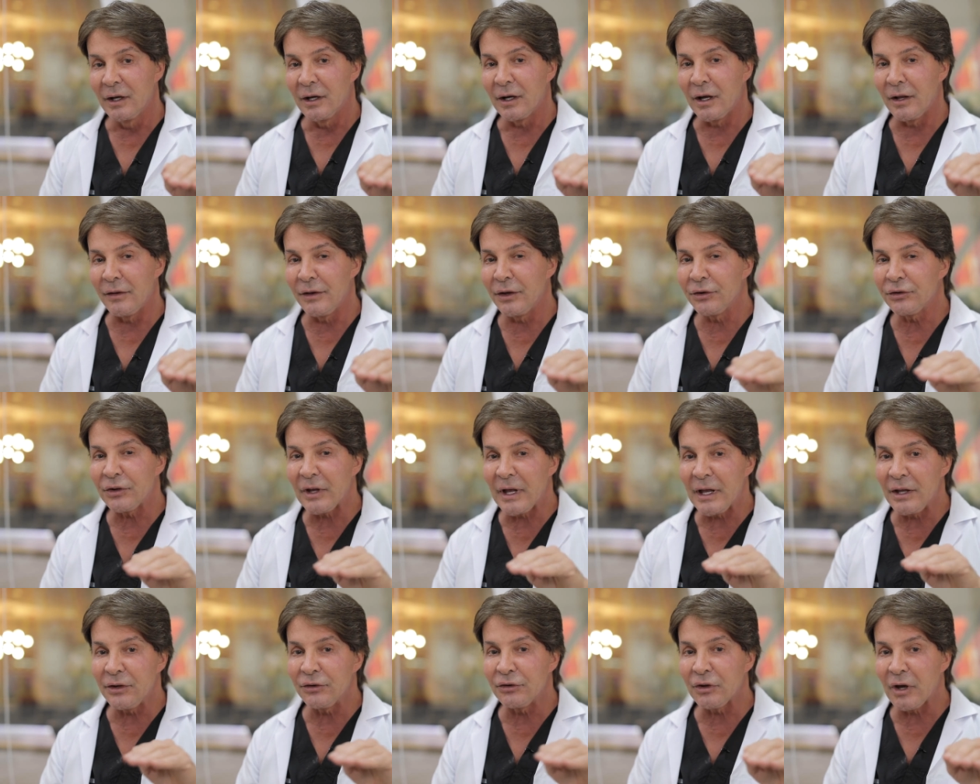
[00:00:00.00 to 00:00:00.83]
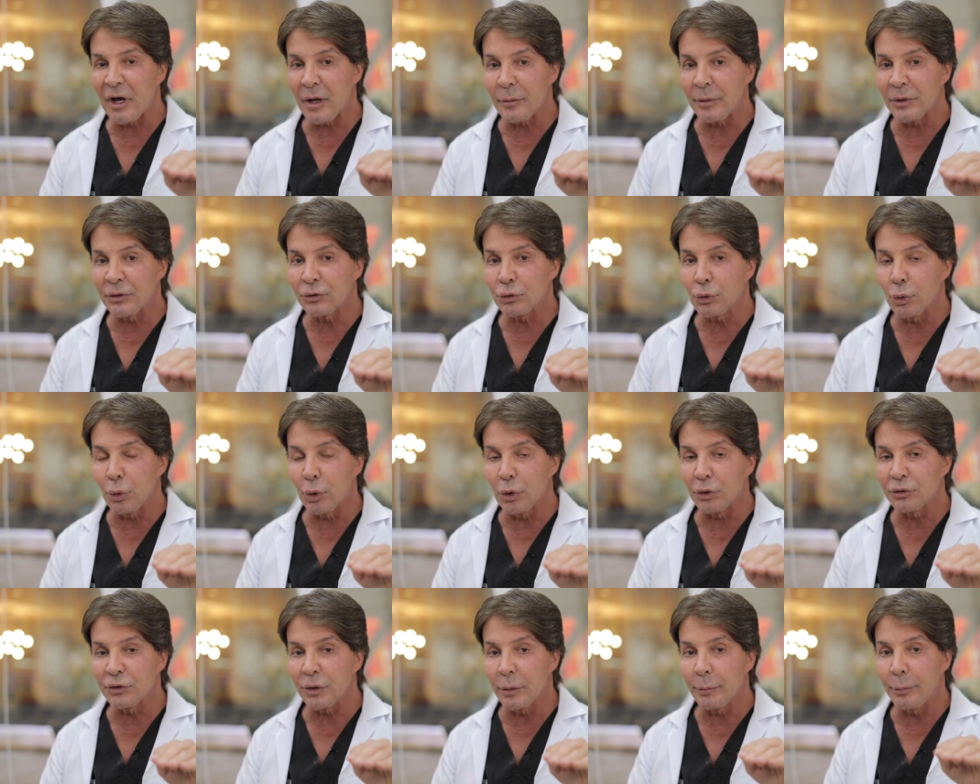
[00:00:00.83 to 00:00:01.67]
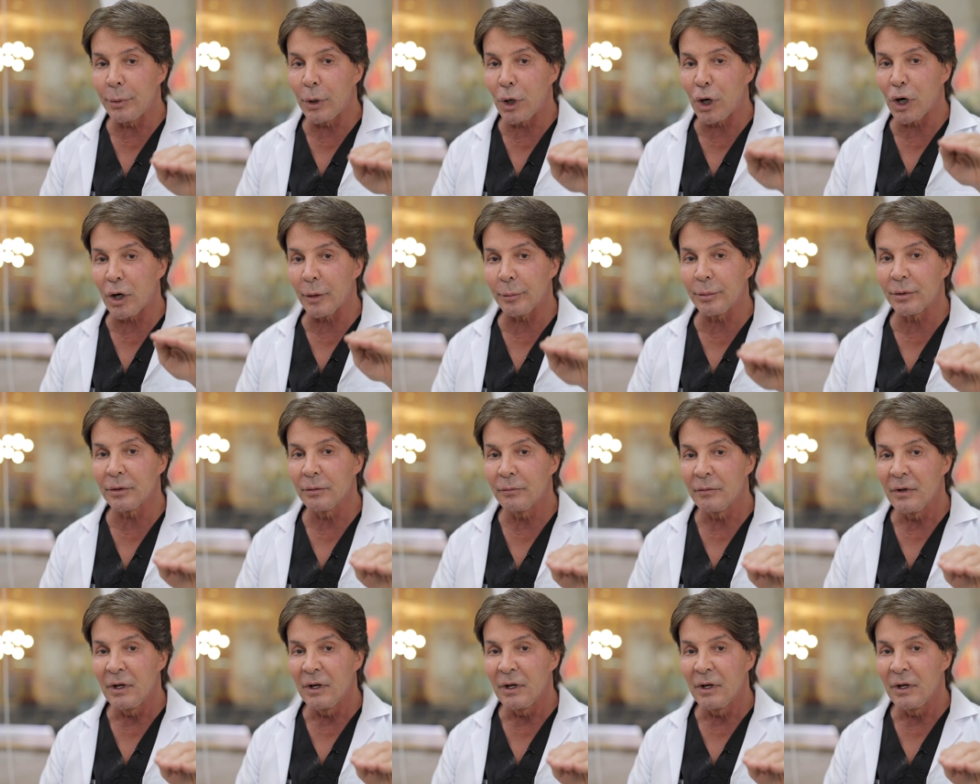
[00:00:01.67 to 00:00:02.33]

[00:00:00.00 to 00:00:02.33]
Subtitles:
This enzyme is called PARP.